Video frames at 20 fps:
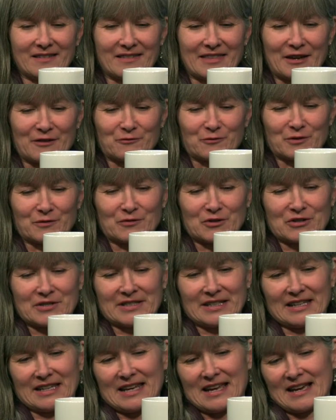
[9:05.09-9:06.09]
that River
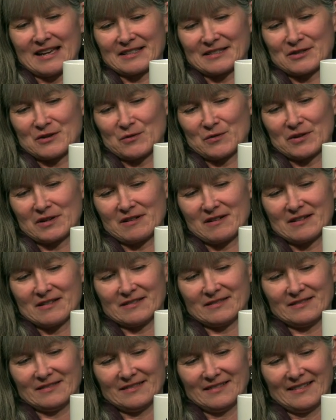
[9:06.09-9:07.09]
City has going
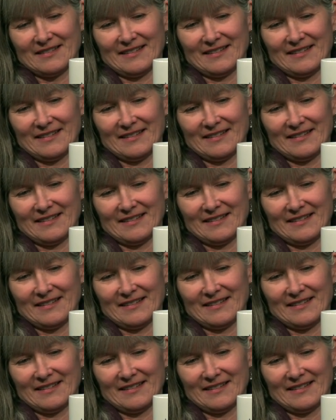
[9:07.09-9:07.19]
on.